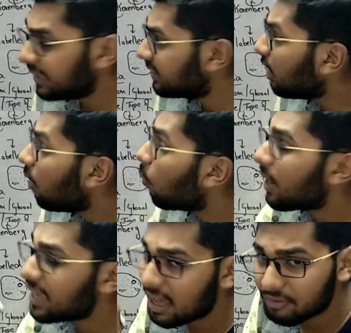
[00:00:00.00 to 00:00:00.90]
acid
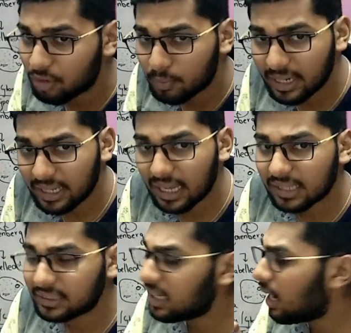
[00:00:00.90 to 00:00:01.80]
via fumaric
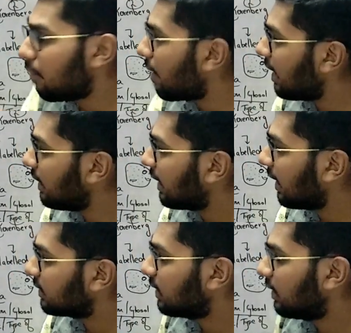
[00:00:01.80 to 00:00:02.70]
acid and malic
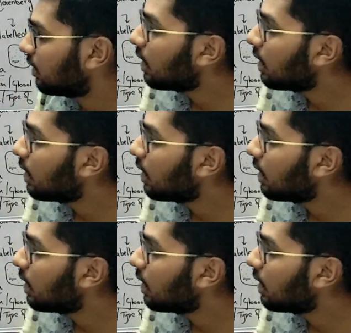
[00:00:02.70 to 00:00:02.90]
acid.